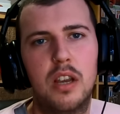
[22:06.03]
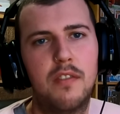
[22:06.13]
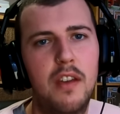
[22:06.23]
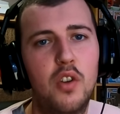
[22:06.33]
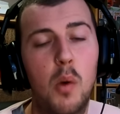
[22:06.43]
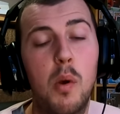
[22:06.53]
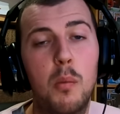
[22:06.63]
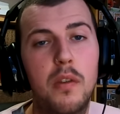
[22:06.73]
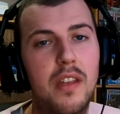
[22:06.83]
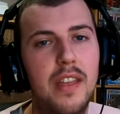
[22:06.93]
If they've got a problem
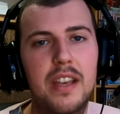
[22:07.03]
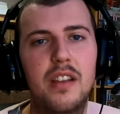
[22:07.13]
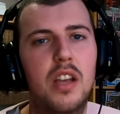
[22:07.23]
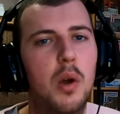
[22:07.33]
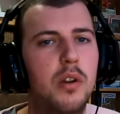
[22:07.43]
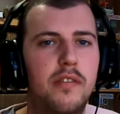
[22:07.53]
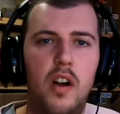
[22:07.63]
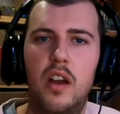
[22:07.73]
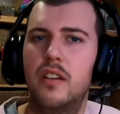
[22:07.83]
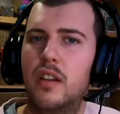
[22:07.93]
with it, they can go and
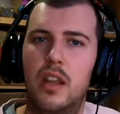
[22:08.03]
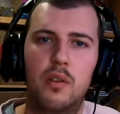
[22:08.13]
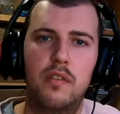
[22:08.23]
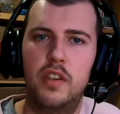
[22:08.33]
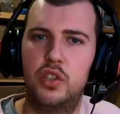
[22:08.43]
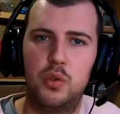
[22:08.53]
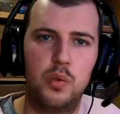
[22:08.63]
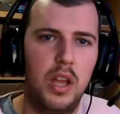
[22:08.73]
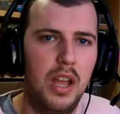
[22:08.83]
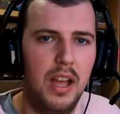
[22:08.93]
find another official
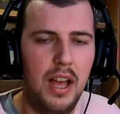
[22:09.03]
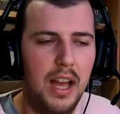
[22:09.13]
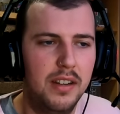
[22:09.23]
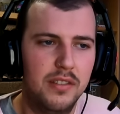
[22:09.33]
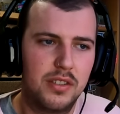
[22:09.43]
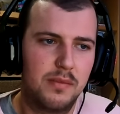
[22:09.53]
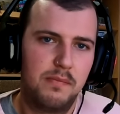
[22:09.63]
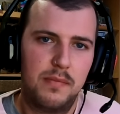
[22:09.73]
and...